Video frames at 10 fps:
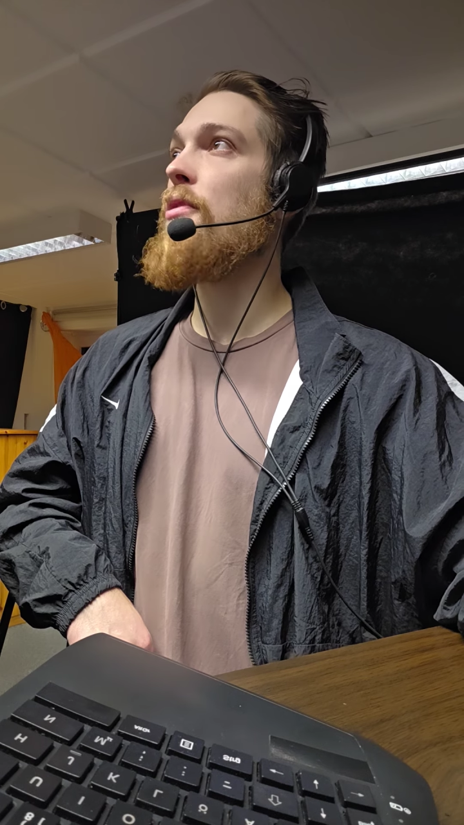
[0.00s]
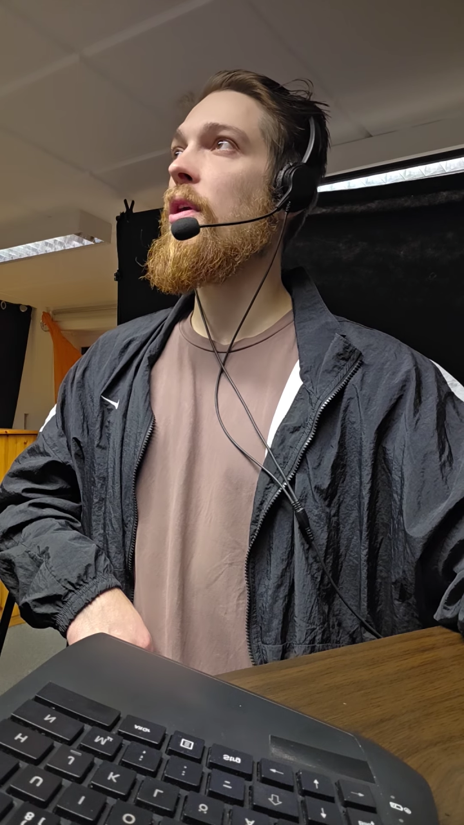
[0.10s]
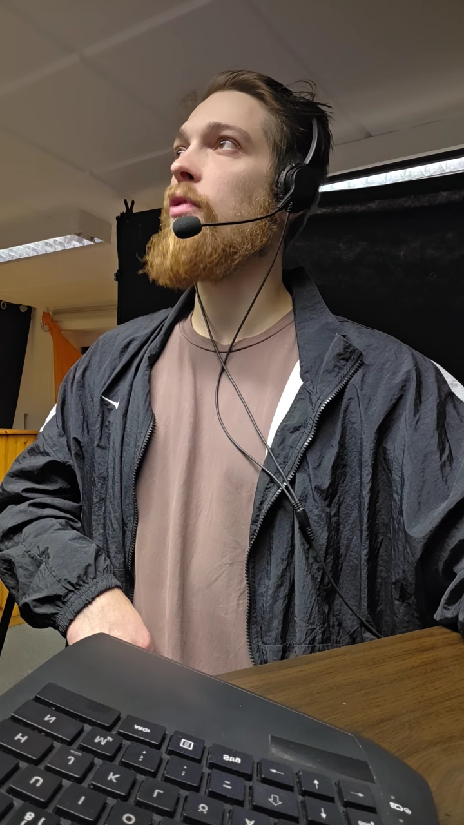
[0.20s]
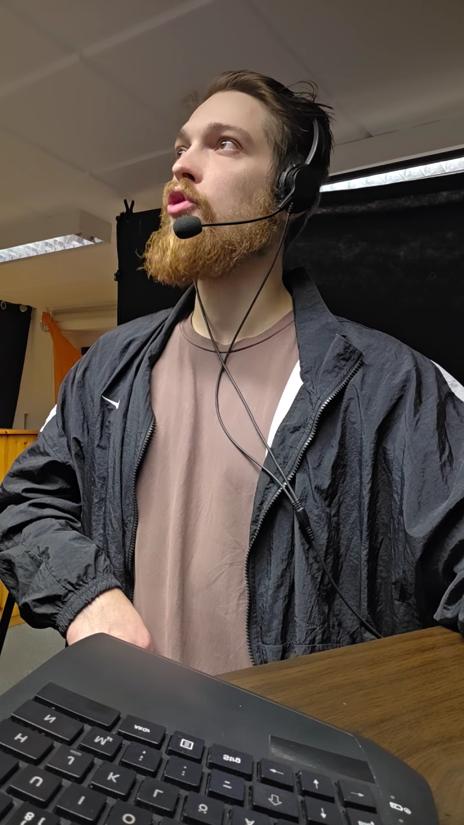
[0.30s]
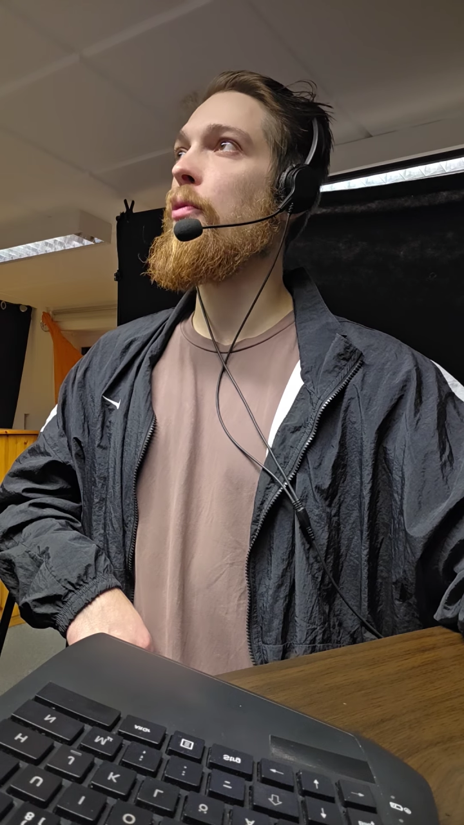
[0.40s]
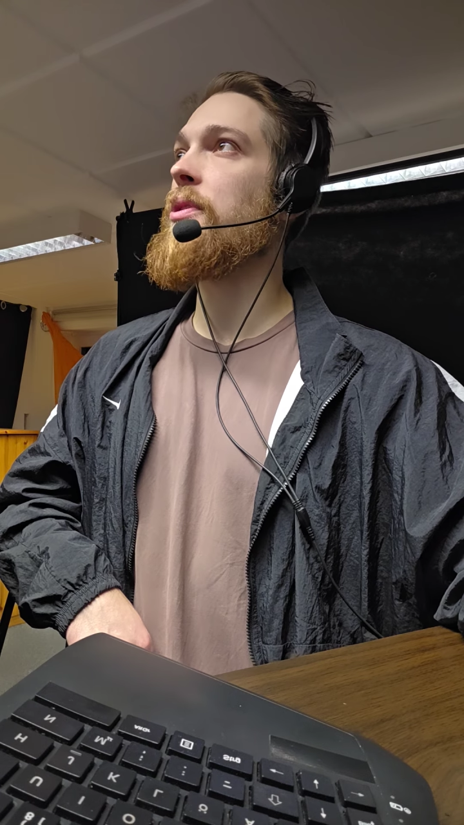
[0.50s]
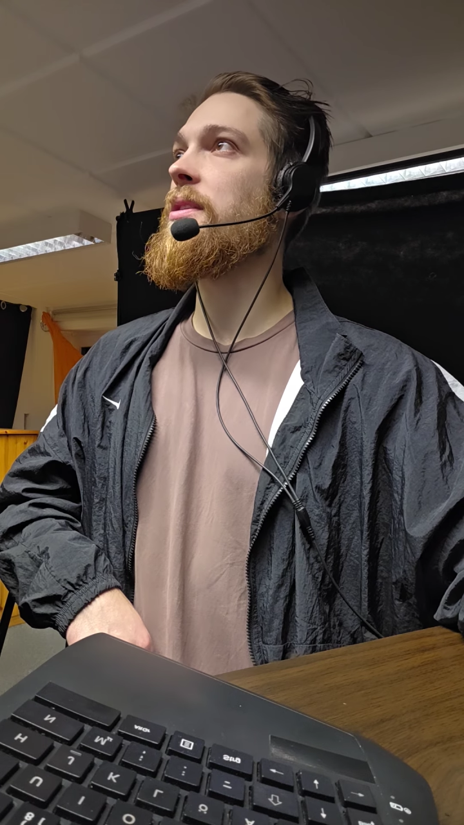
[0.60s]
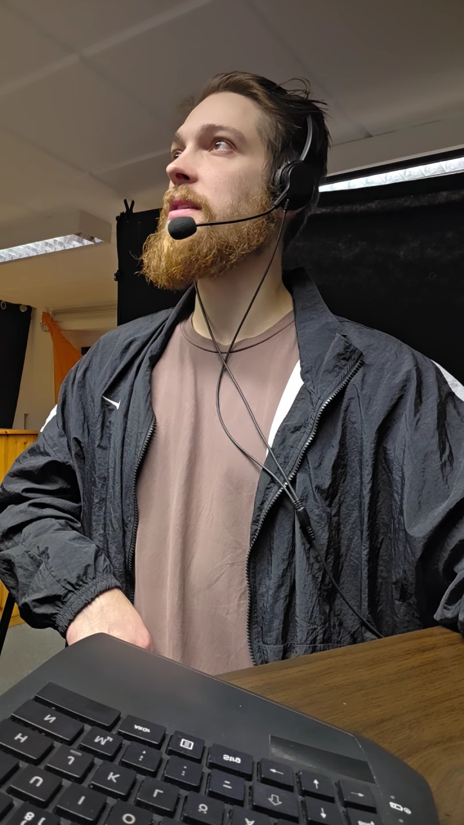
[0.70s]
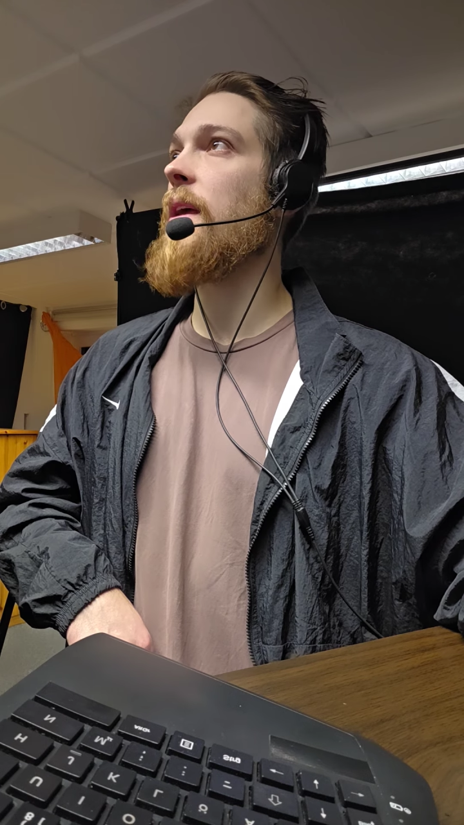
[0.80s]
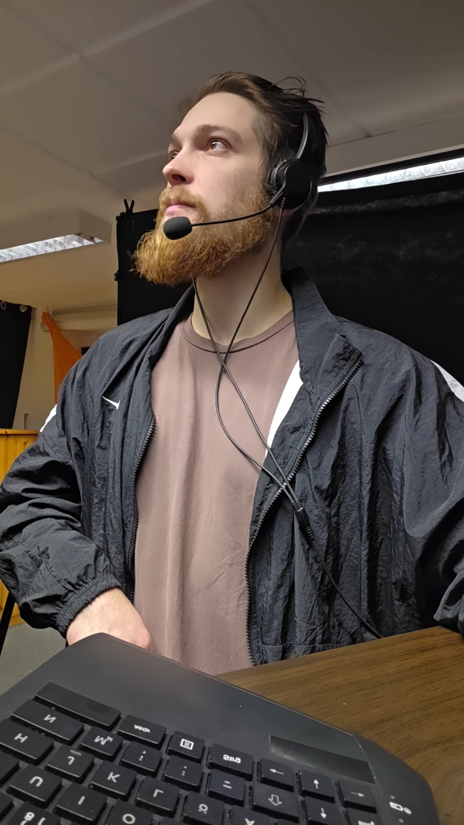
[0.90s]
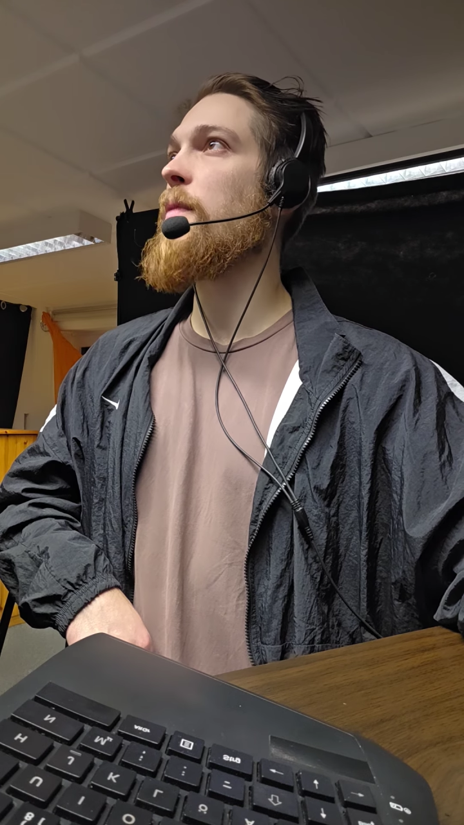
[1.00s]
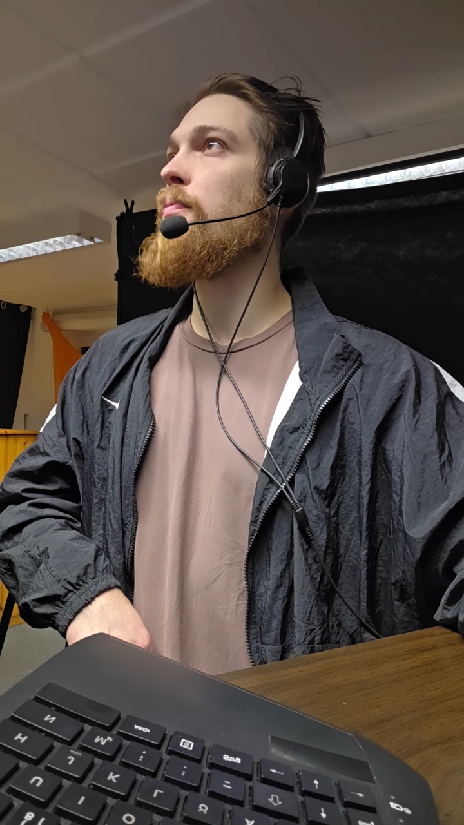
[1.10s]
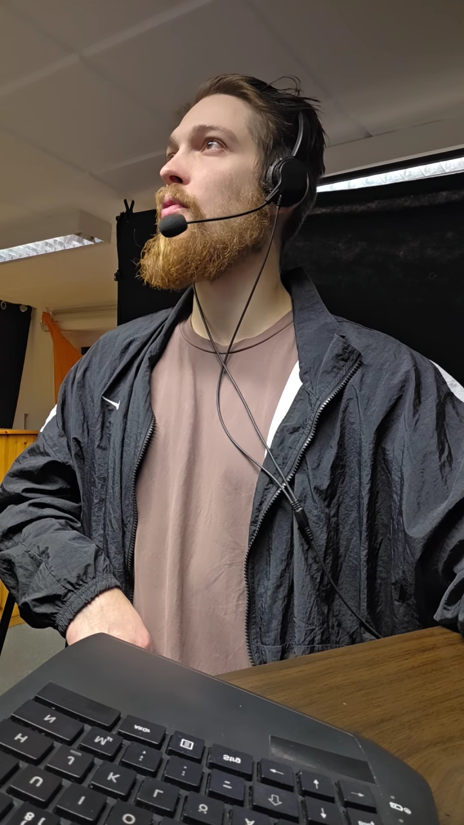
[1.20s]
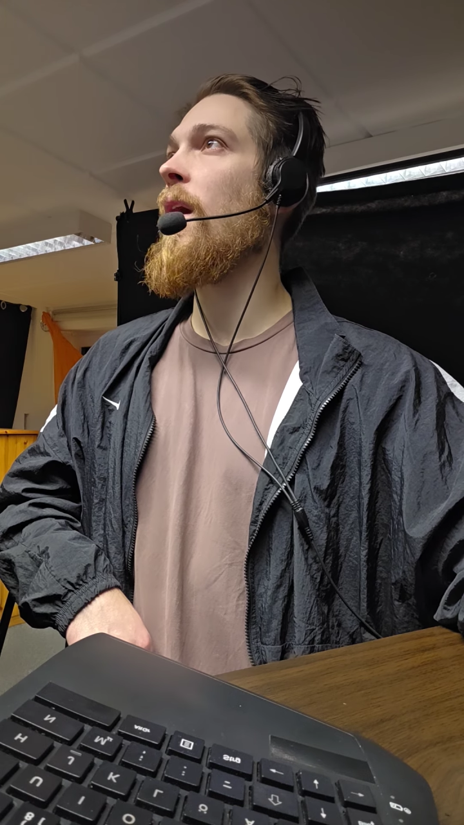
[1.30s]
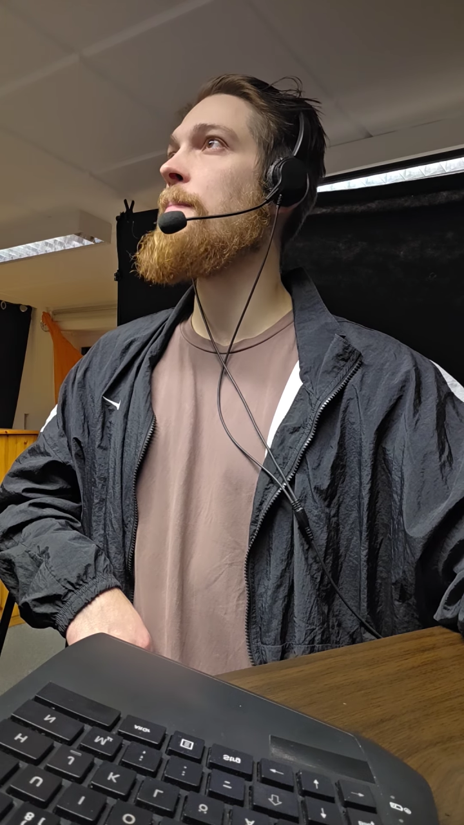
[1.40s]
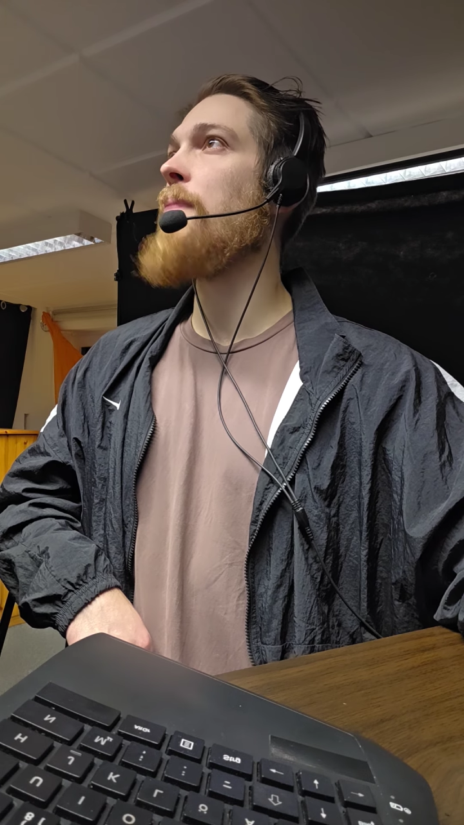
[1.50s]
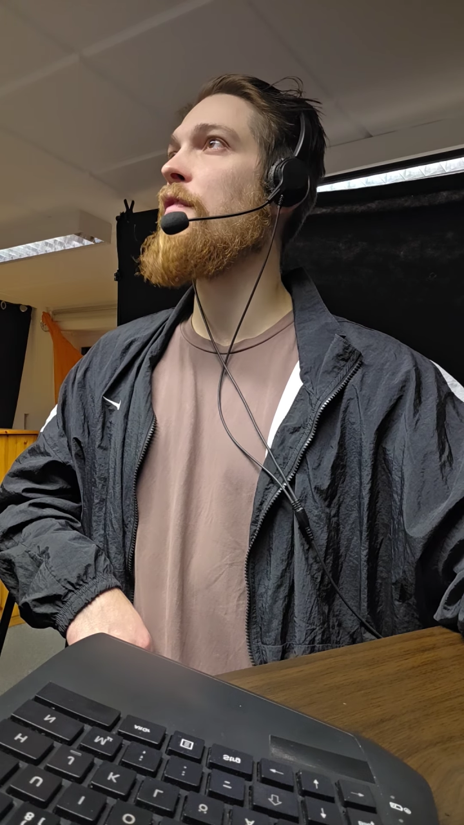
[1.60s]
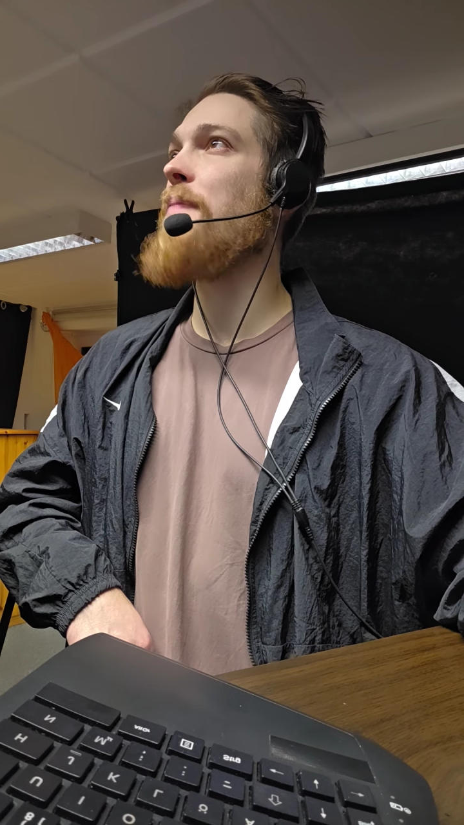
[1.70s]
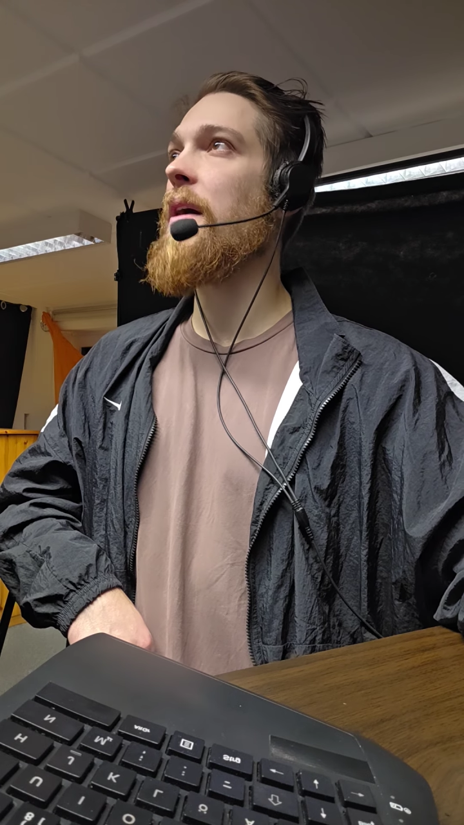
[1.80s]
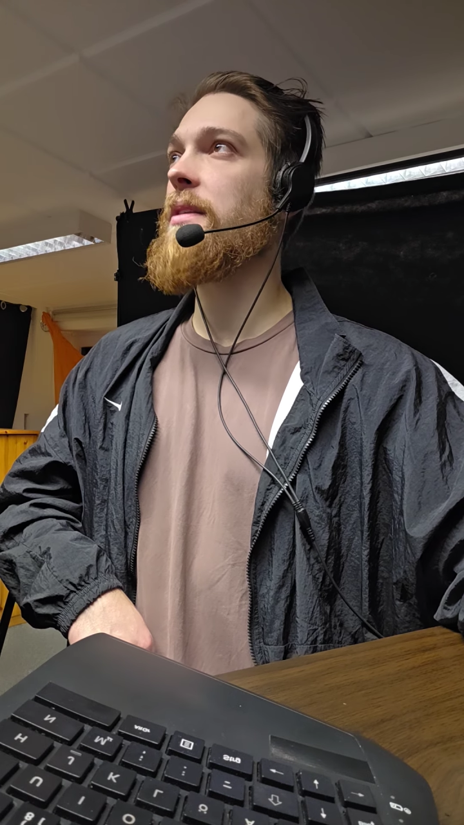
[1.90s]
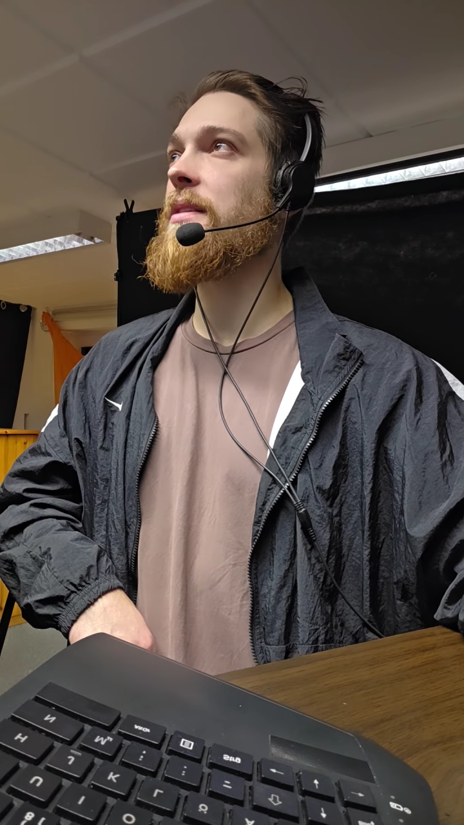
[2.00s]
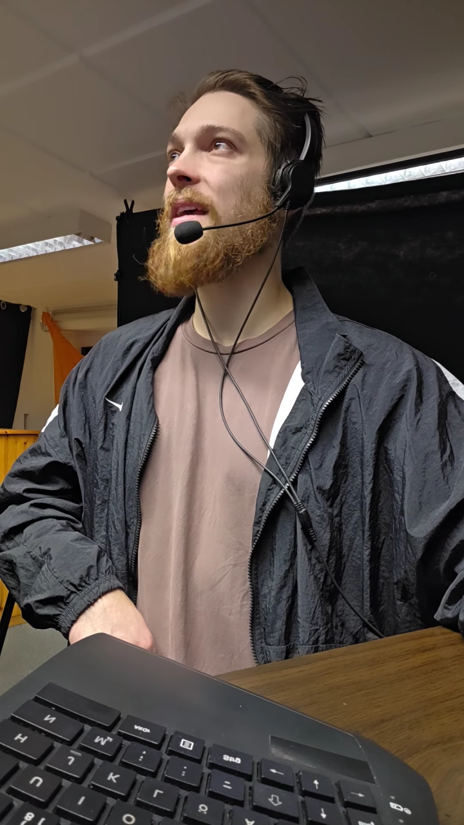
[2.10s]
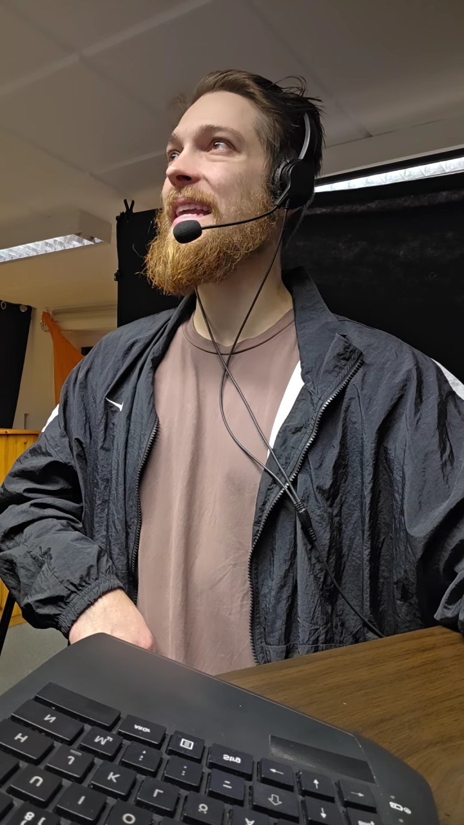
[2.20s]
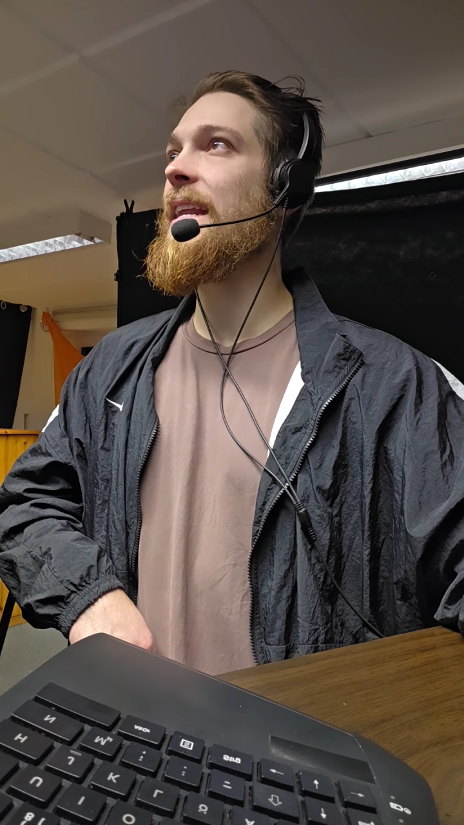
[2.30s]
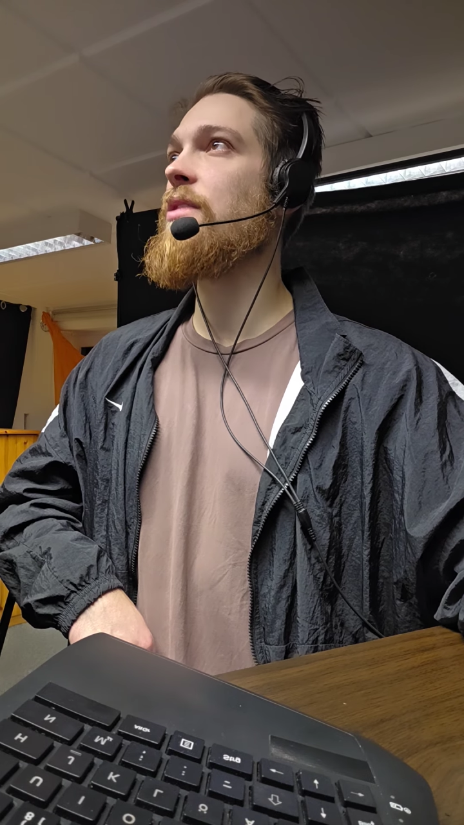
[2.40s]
Mirror neuron systems prime both parties,